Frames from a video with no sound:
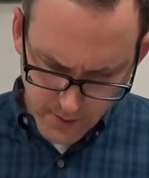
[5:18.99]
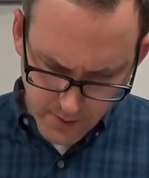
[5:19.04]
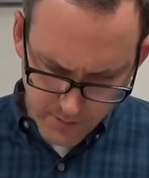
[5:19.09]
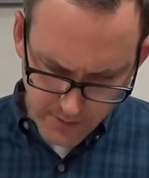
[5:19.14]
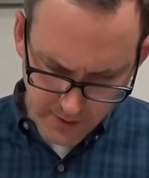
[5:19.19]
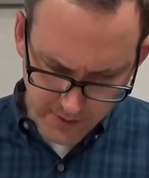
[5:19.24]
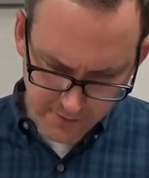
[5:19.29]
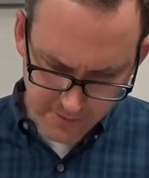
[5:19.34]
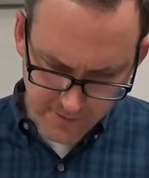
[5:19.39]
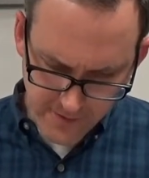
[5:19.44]

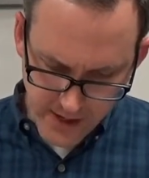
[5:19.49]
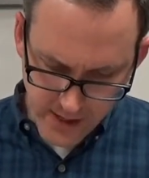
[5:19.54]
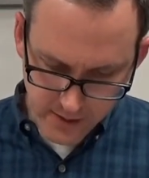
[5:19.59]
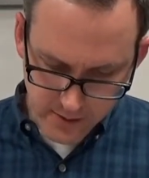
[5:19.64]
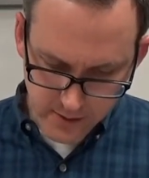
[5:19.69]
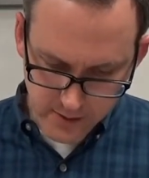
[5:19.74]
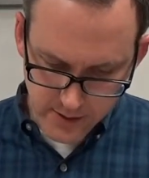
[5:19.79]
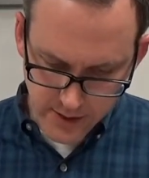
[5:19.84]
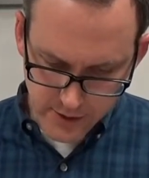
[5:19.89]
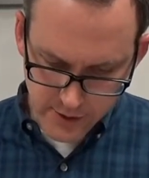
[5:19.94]
but in
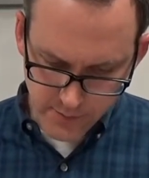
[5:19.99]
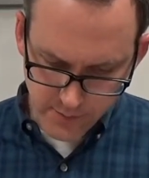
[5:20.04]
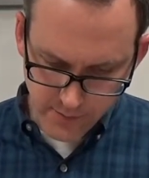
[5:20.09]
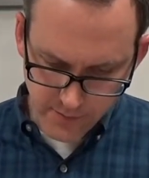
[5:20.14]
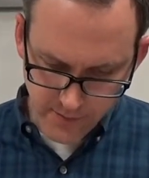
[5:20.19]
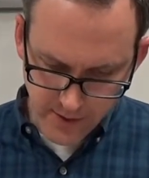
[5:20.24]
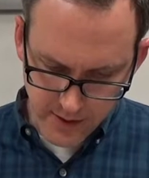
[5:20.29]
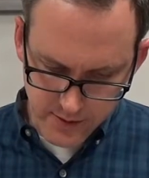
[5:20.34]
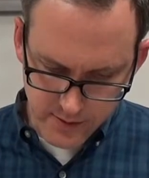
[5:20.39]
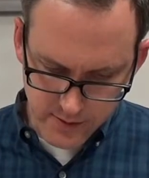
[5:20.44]
fact, nature
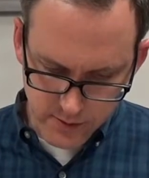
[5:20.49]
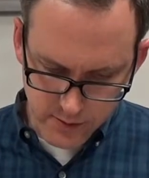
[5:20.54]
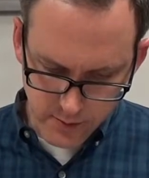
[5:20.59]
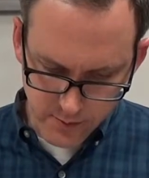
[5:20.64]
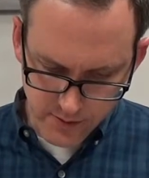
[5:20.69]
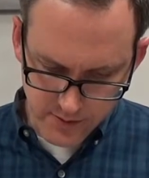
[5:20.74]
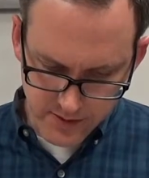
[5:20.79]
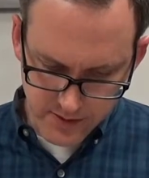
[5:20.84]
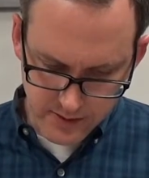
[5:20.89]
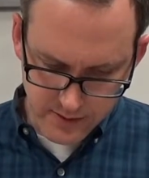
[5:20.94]
provides
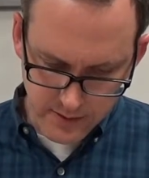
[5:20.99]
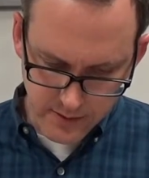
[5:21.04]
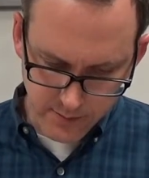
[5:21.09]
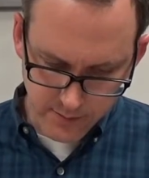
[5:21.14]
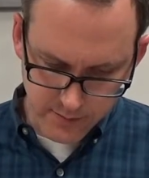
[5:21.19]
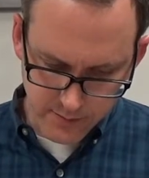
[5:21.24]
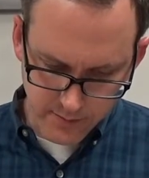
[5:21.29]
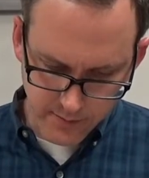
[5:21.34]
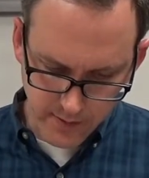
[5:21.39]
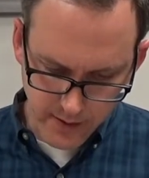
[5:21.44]
numerous
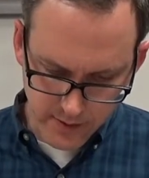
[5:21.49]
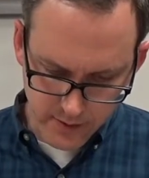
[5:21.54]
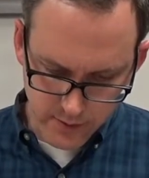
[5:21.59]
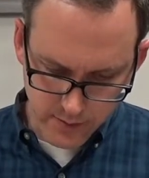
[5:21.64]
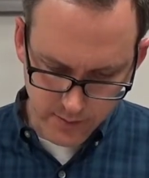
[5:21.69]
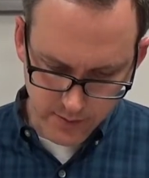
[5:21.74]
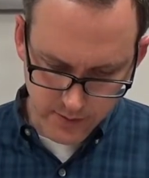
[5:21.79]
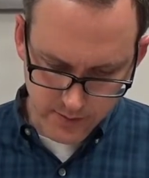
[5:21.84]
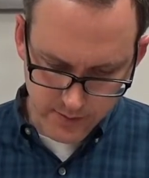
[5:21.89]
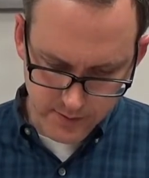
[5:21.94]
examples of
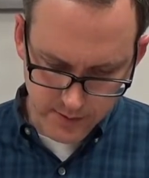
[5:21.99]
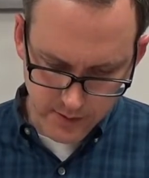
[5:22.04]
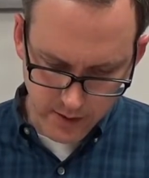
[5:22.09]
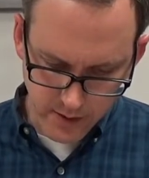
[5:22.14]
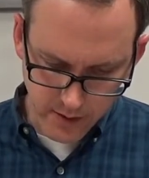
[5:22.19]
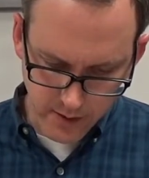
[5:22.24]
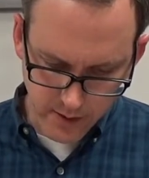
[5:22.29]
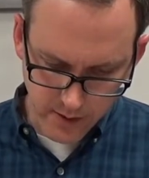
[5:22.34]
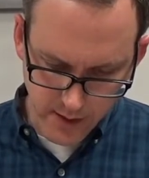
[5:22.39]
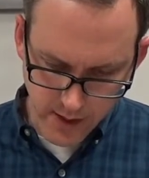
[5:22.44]
attributes
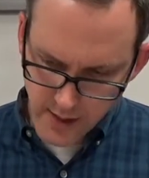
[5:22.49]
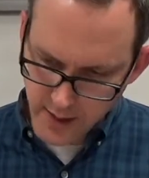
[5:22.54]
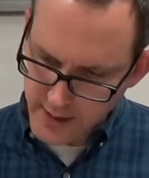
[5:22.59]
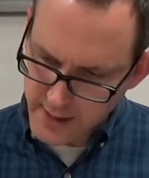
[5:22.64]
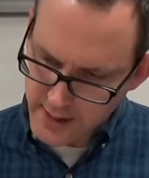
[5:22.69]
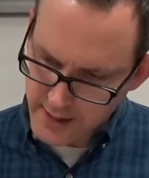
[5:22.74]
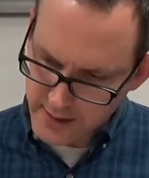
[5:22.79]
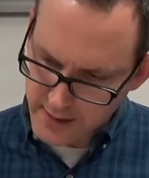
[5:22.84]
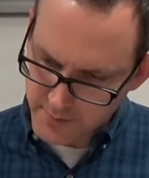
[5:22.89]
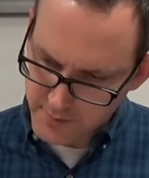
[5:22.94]
that are not
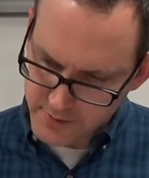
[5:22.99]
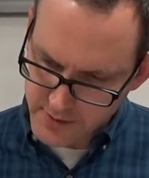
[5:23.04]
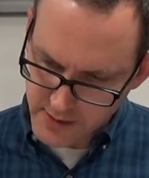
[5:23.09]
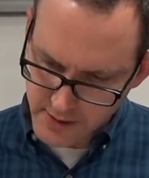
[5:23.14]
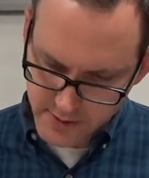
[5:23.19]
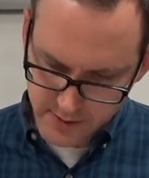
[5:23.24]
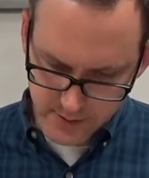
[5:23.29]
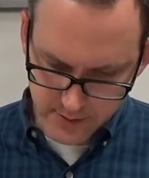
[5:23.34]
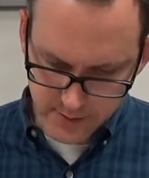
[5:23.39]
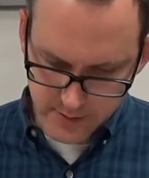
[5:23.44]

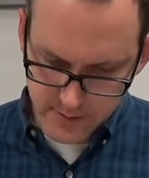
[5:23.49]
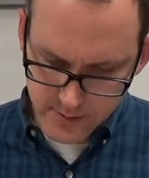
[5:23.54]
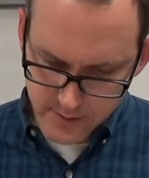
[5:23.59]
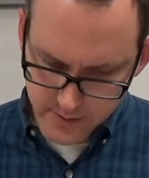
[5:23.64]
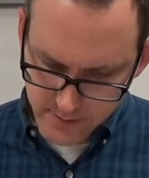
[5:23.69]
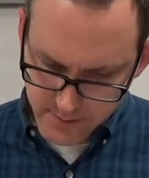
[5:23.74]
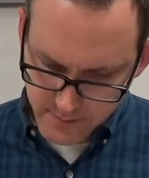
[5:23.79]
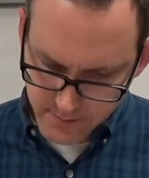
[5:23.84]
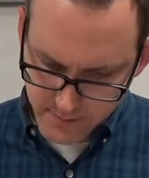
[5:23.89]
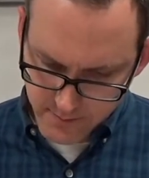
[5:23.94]
adaptations.